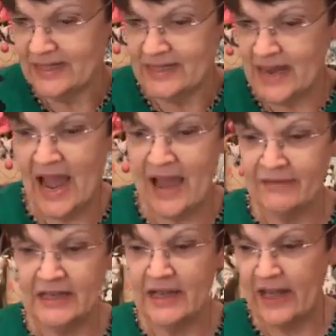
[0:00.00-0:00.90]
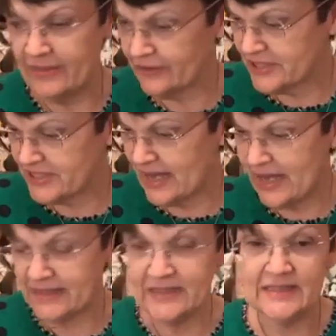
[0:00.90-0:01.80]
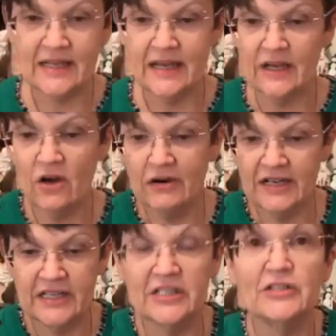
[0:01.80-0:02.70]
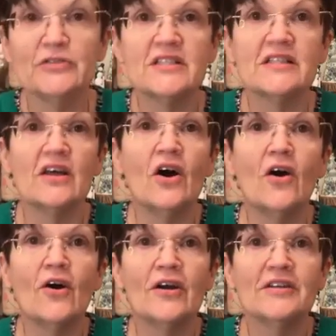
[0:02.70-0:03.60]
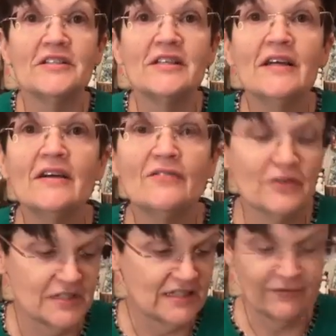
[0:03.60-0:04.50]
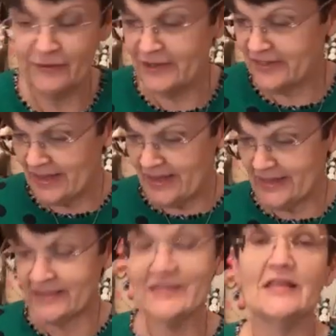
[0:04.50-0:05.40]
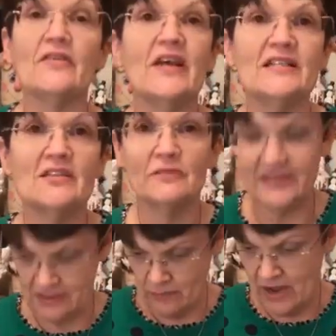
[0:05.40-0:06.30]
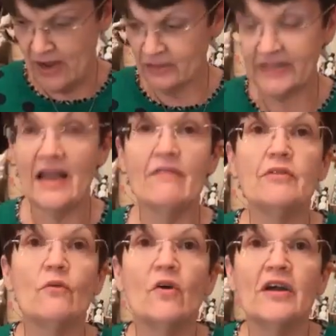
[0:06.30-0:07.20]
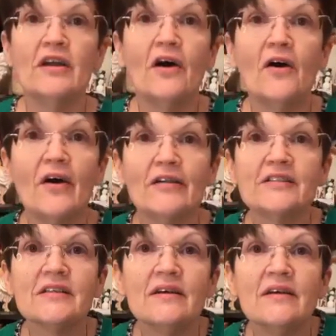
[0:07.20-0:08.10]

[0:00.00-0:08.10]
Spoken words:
I didn't have another sign because I had already used the heart for a different thing. So that's the reason why I only have the 1 heart.